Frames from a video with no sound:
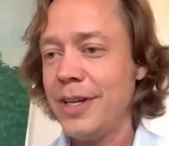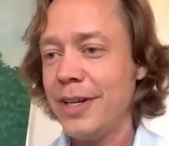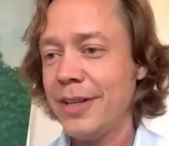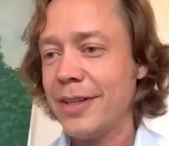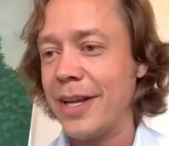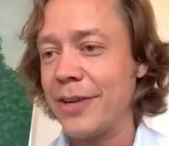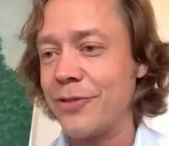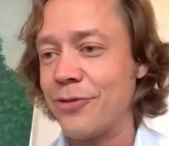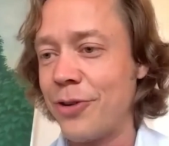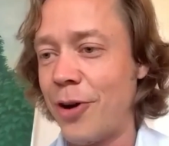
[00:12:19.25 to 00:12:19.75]

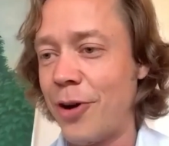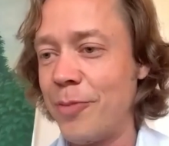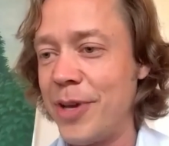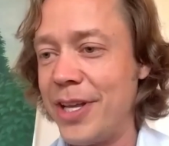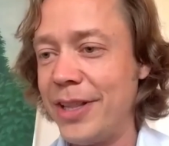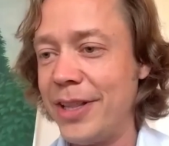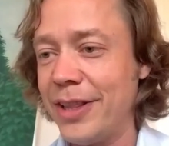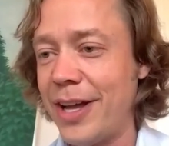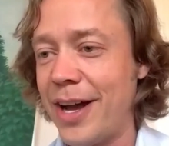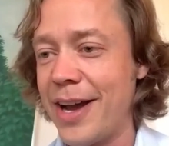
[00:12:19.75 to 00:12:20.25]
That should all
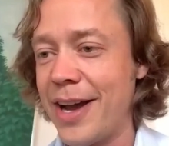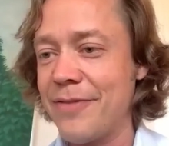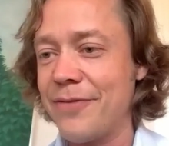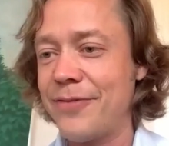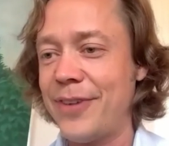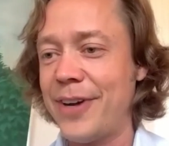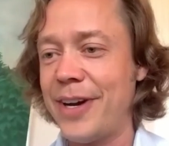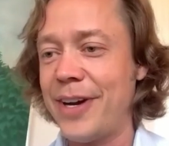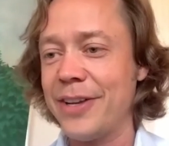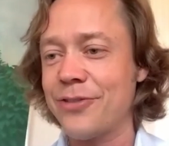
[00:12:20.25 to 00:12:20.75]
be live
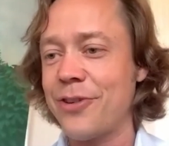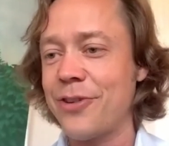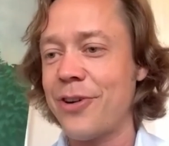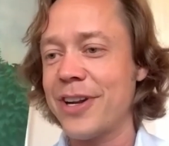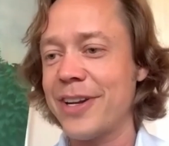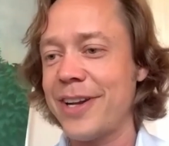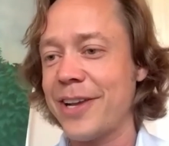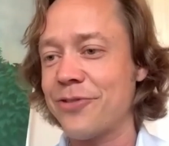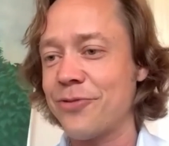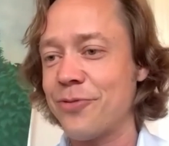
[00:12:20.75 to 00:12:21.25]

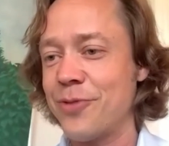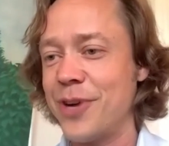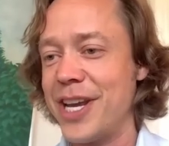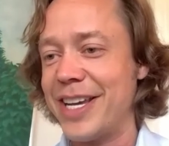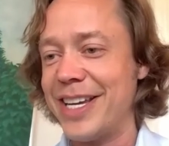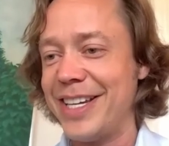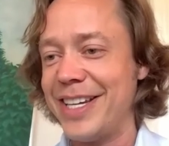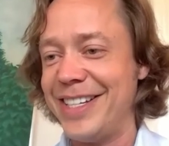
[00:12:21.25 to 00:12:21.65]
starting next week.